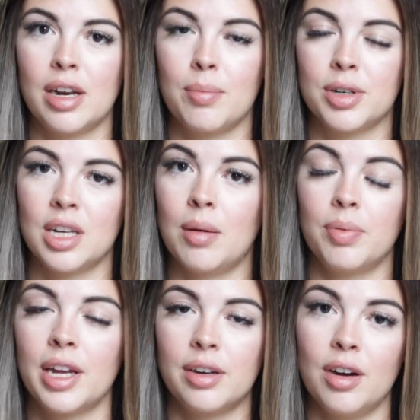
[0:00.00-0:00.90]
numbers up.
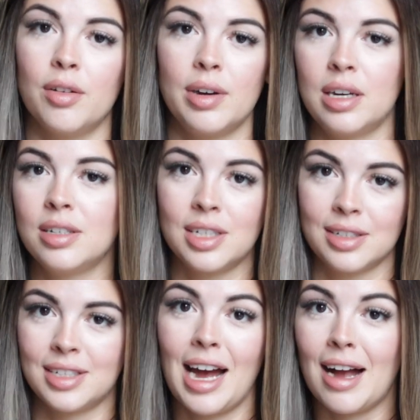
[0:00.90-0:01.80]
Like, no, it is
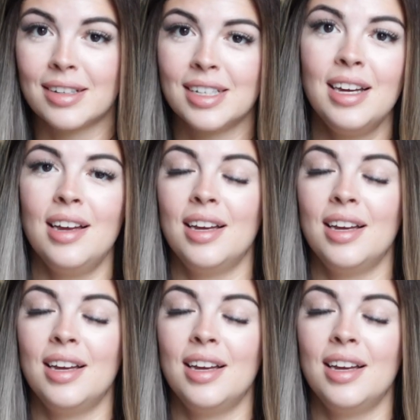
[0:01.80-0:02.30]
exact.